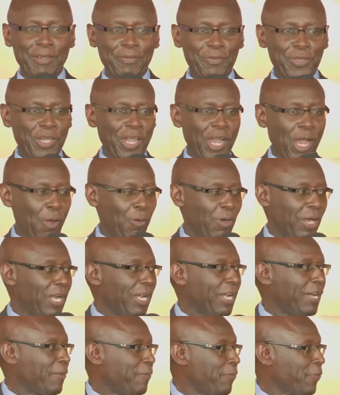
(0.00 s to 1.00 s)
our
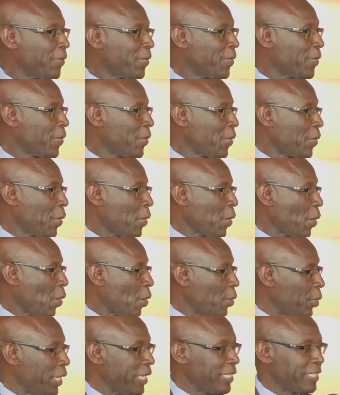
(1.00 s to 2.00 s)

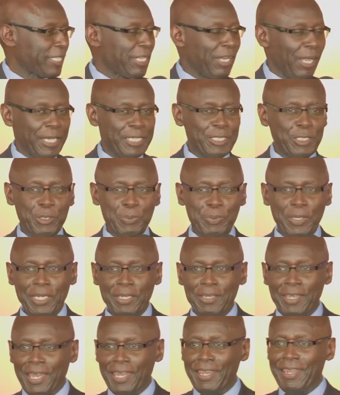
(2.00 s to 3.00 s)
who is going to
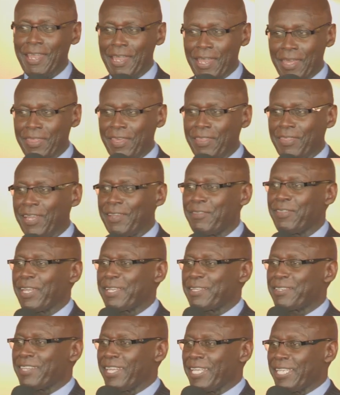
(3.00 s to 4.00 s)
be other than the
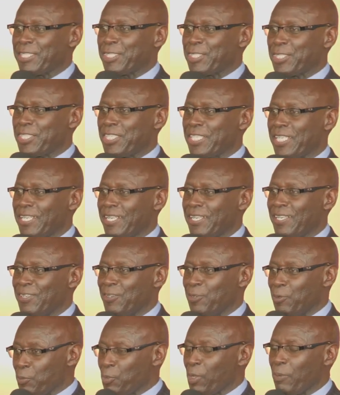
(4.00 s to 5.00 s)
guest
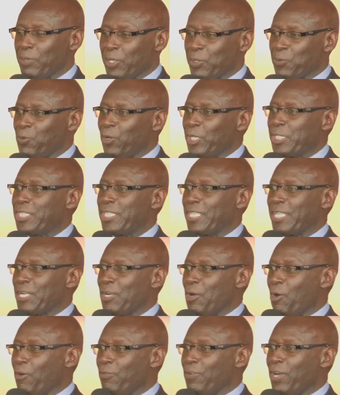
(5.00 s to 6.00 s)
whom you have been watching
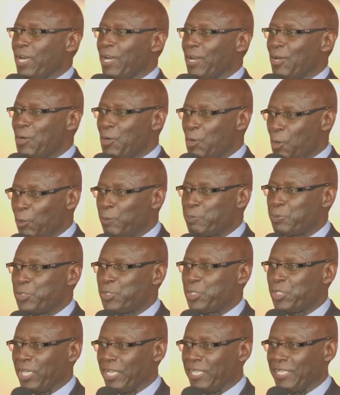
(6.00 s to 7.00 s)
over Hope
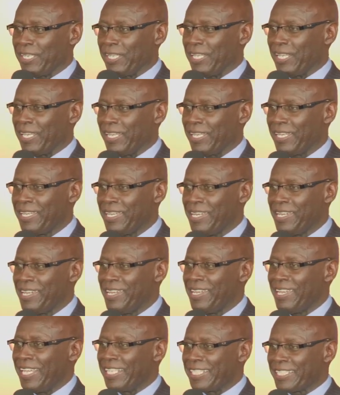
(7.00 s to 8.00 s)
Channel.
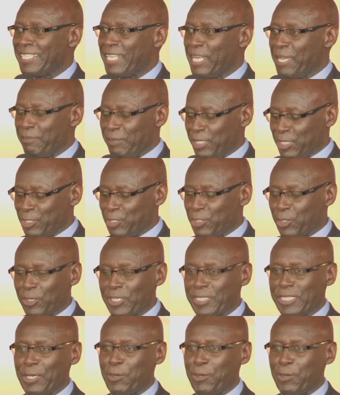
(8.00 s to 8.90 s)
His name is Dr.